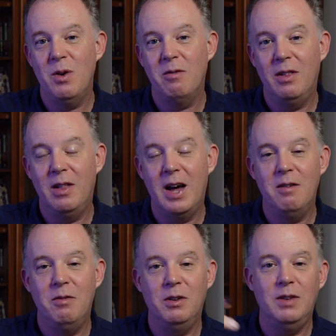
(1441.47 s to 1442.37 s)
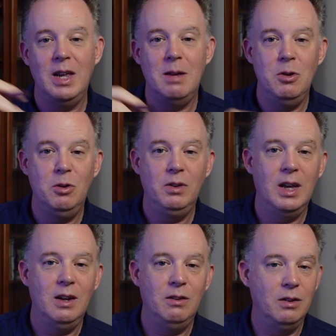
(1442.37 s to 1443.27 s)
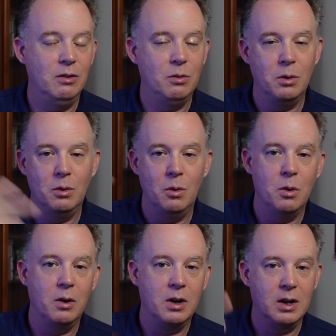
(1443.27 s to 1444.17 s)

a lot of the same use cases or